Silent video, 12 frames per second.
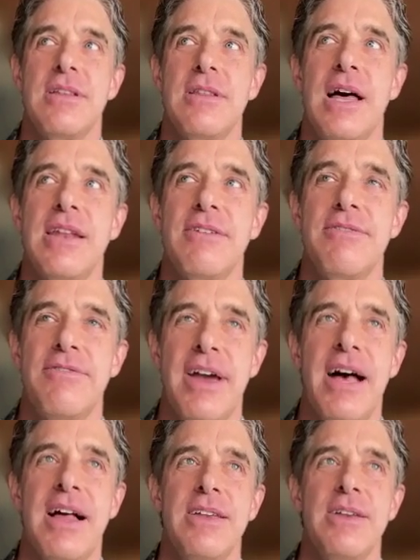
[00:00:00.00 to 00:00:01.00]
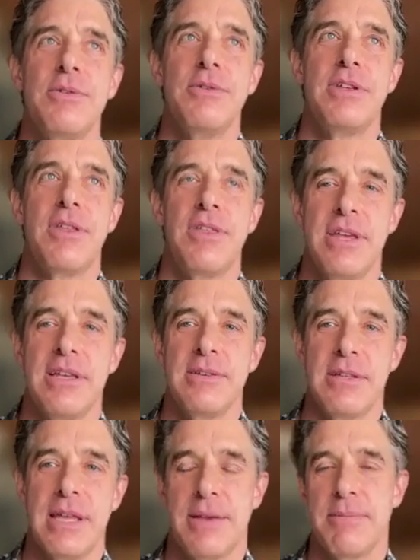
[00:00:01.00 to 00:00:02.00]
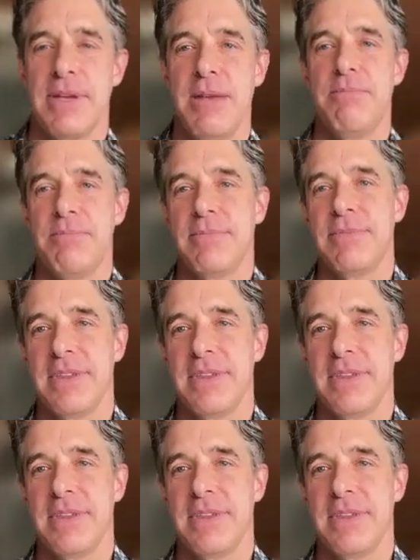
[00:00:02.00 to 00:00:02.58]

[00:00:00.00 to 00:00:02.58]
a lot of value to think like he